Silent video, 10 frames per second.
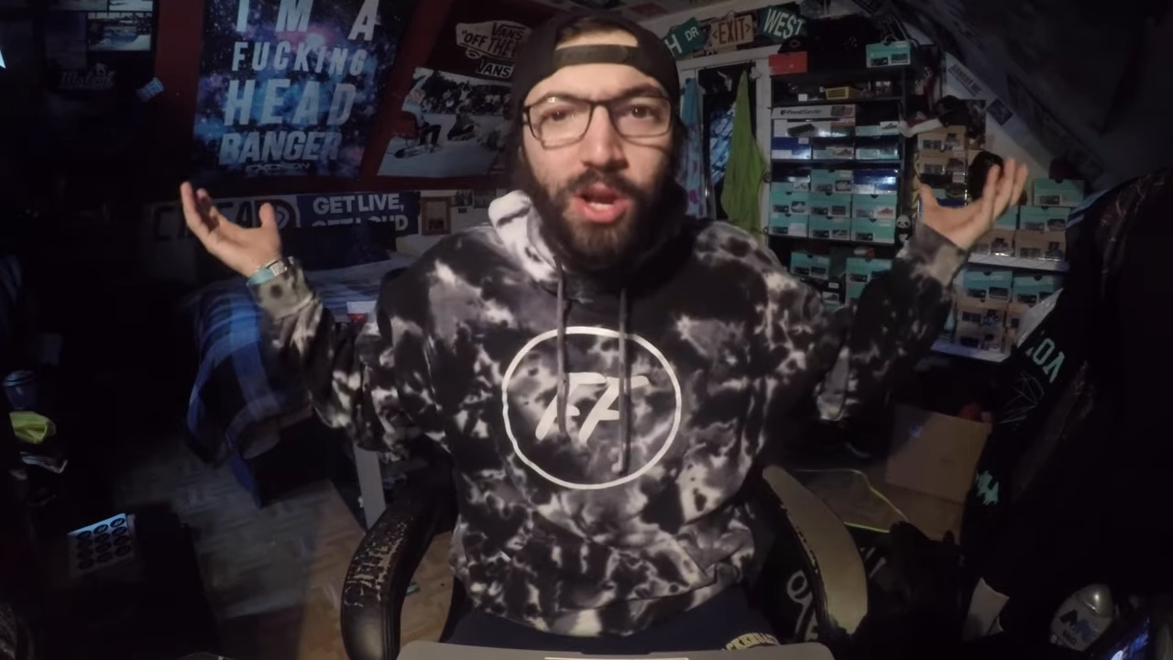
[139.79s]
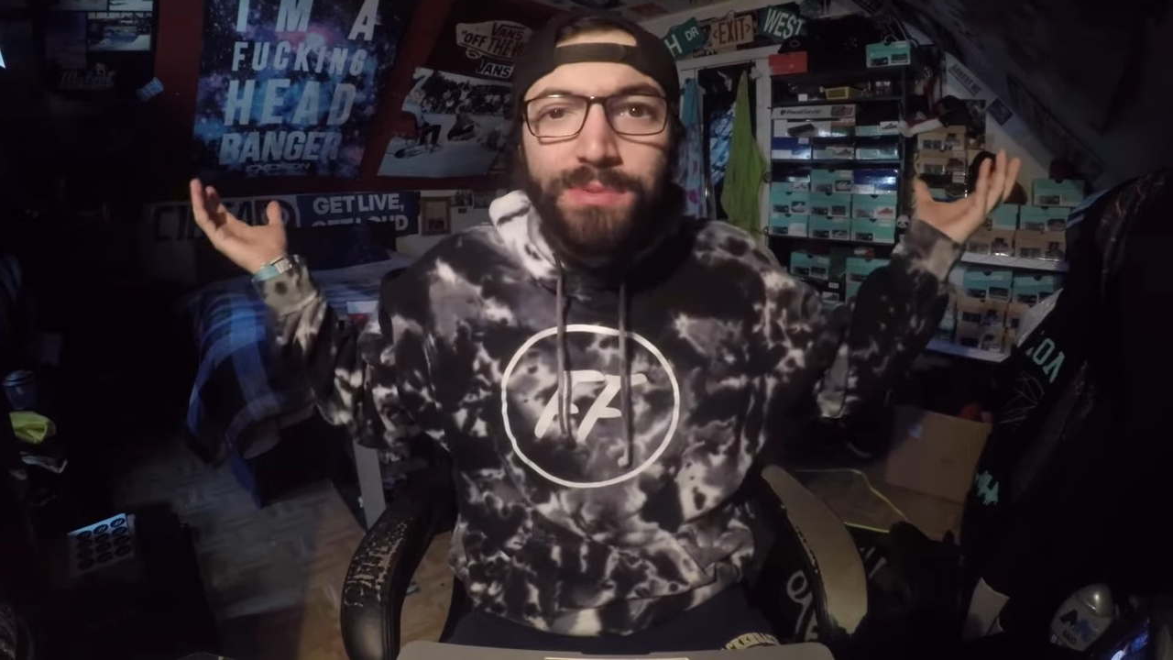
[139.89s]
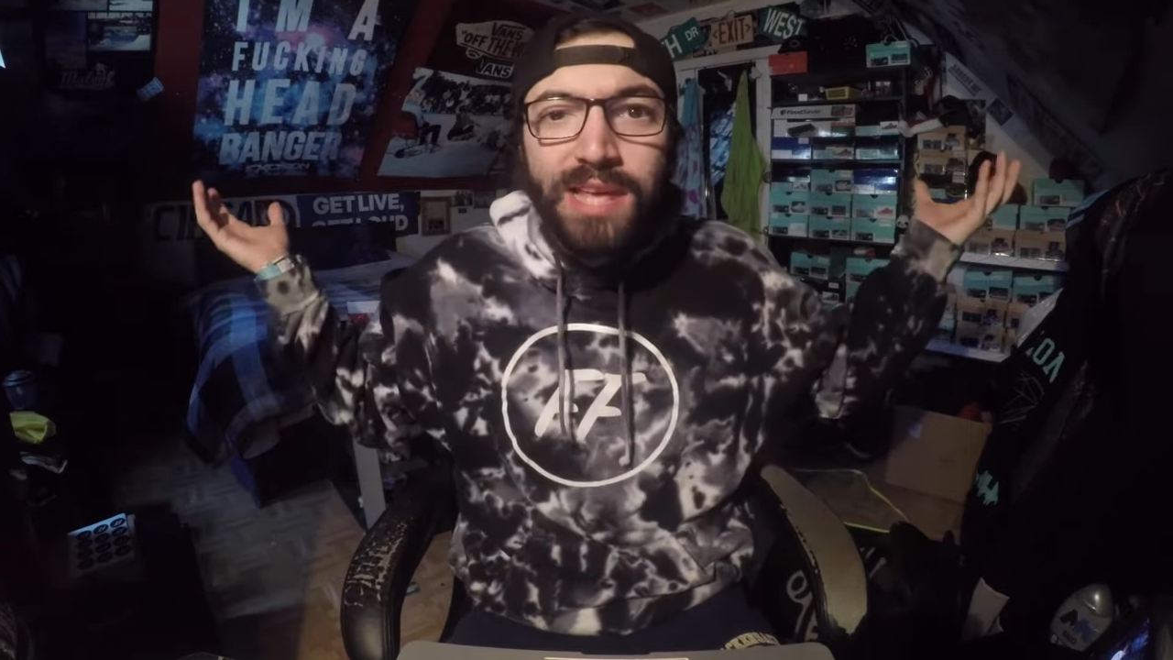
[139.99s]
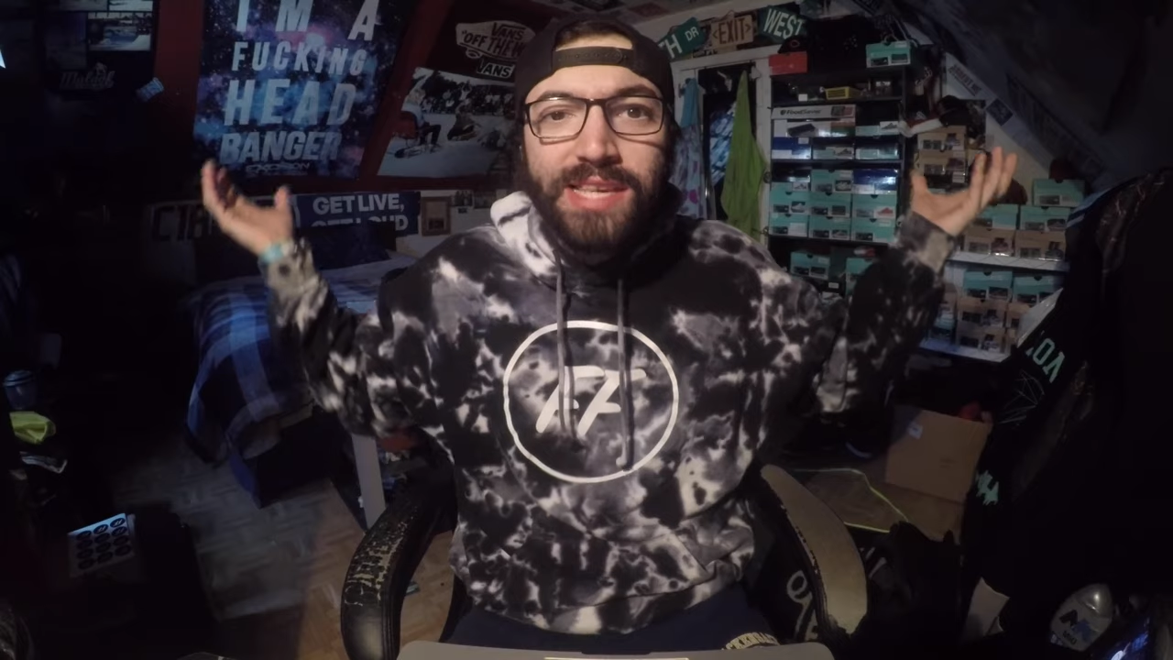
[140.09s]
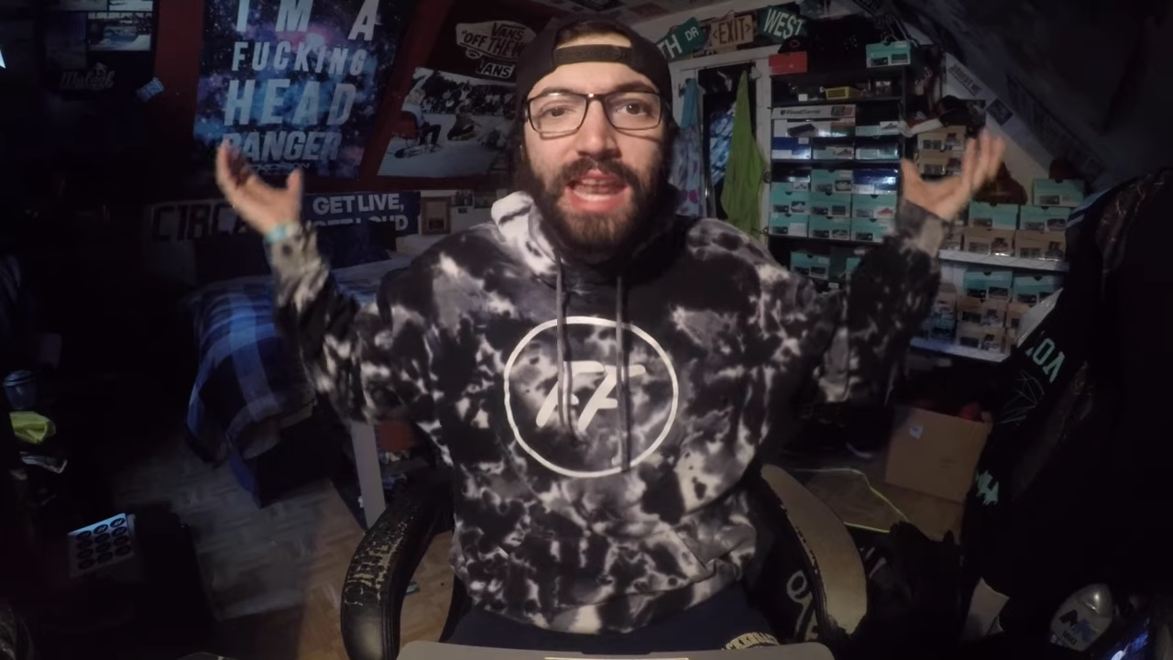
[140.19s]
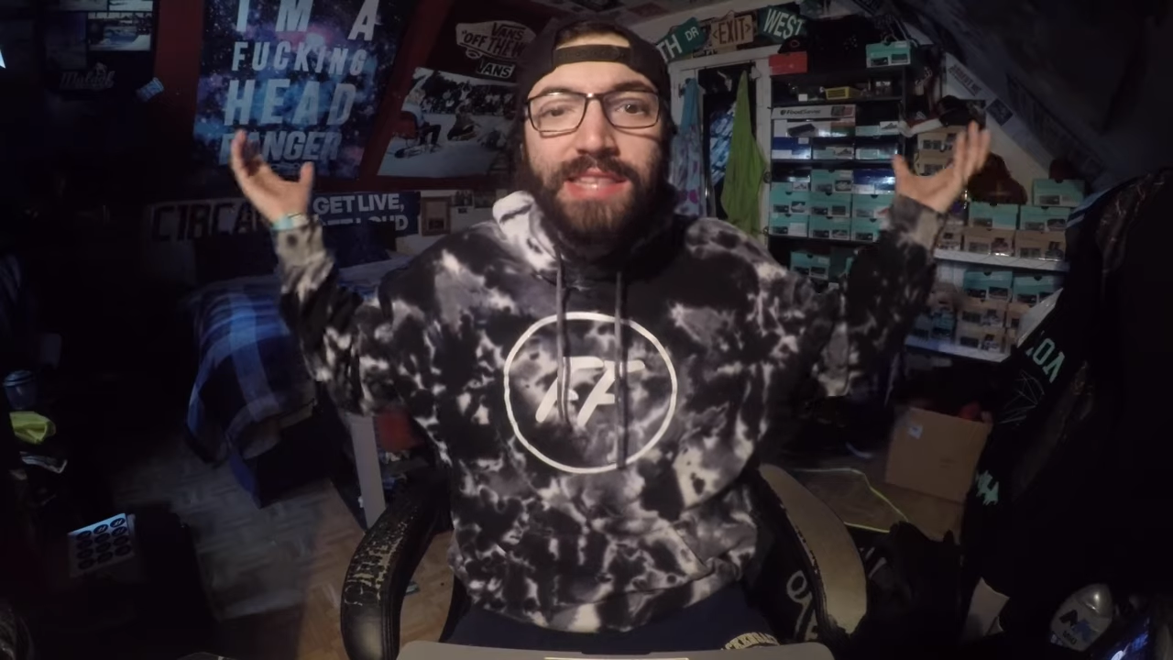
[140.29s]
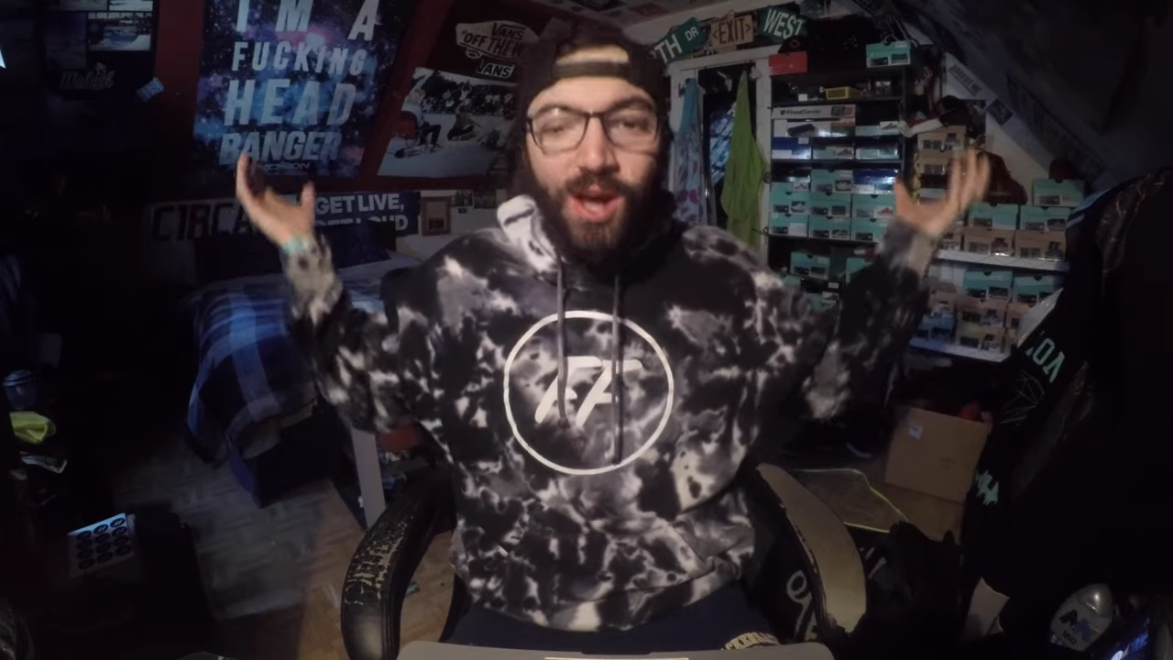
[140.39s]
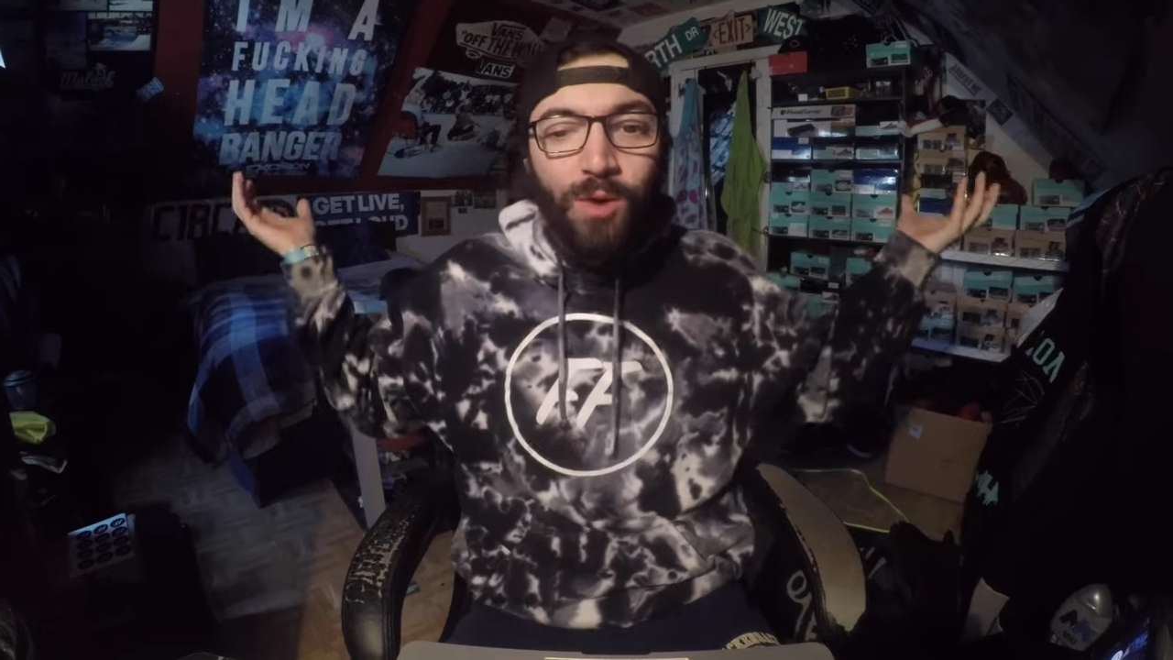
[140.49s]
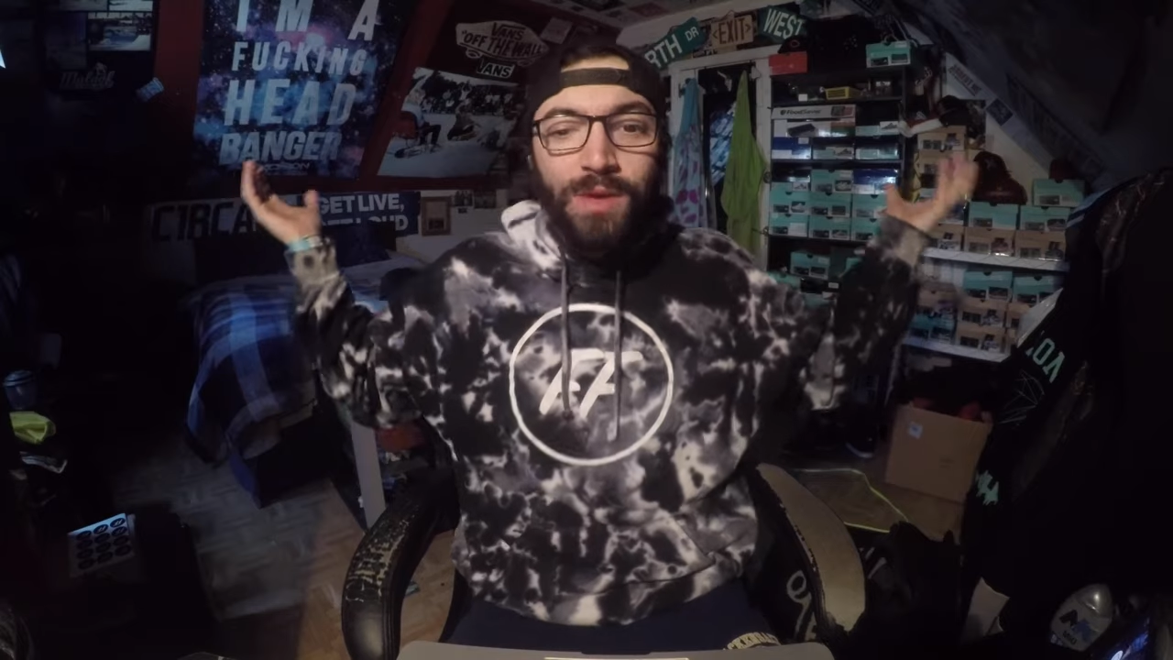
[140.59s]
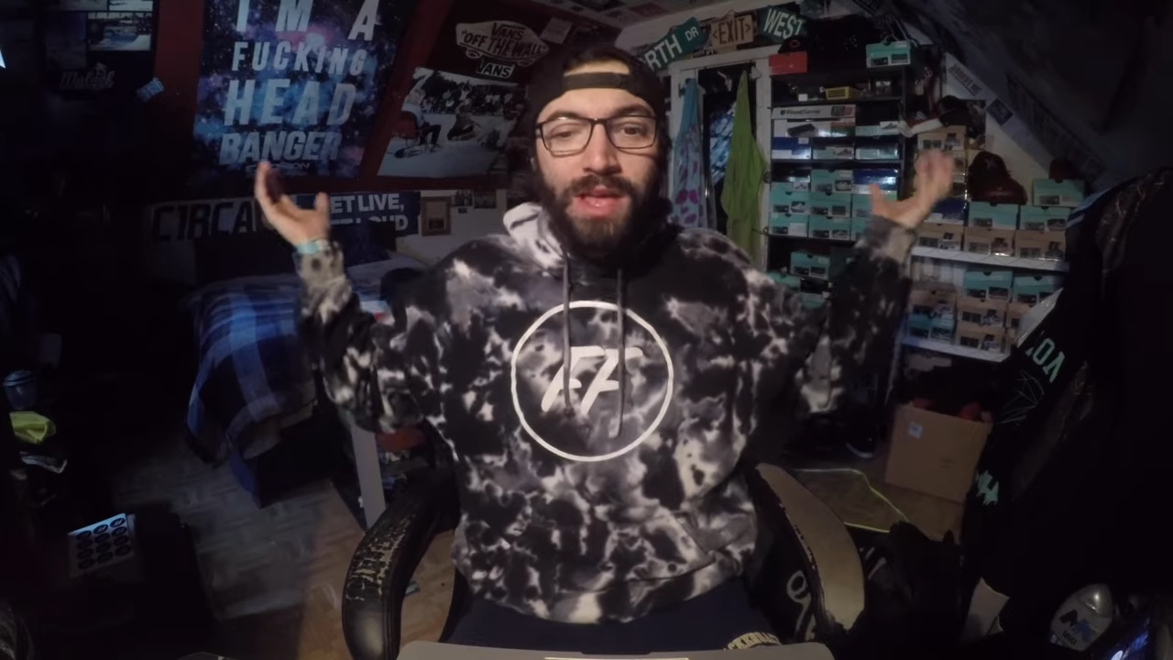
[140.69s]
You know what I'm saying? It's kind of
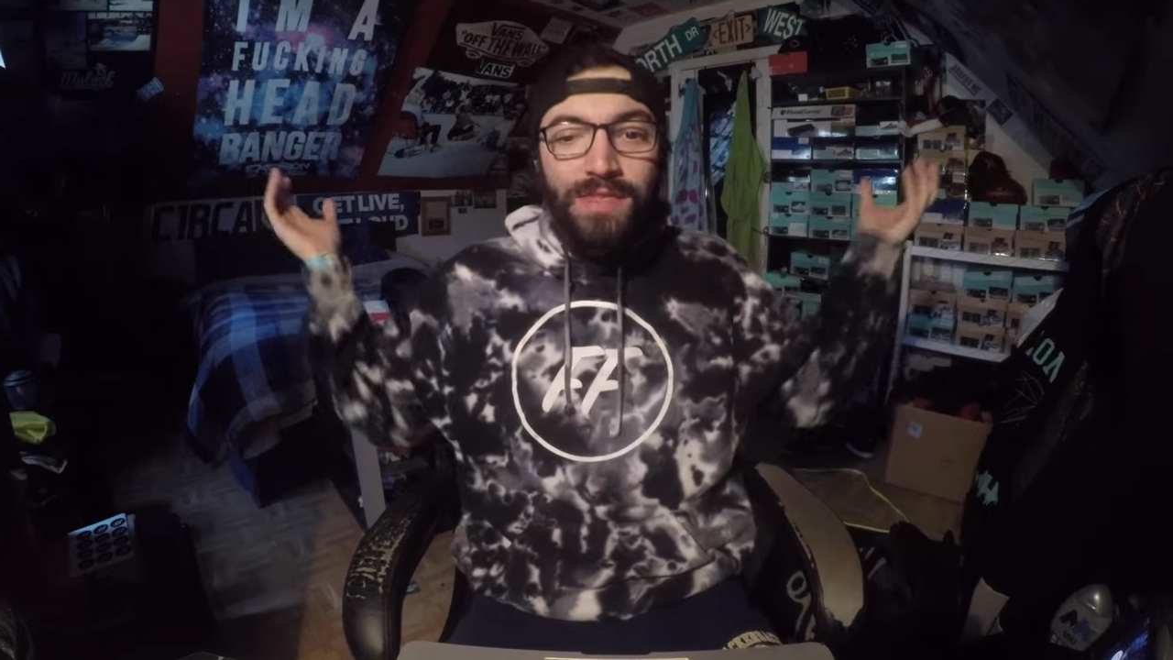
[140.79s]
dope.